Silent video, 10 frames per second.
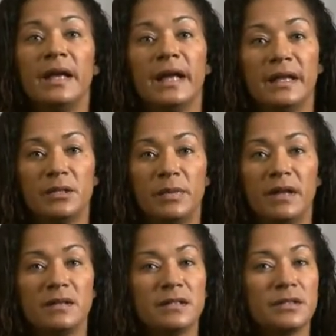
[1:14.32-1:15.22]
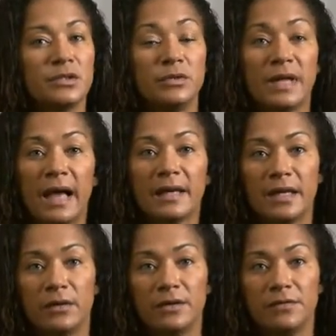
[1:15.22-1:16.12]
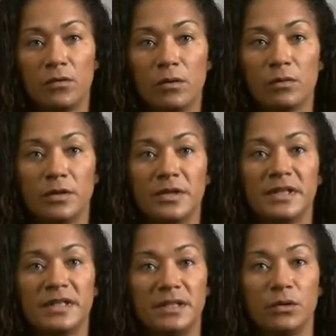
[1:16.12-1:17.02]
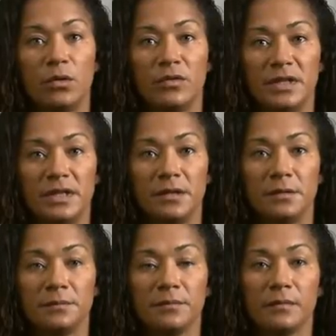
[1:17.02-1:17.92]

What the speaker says: and the balances do not carry forward year over year.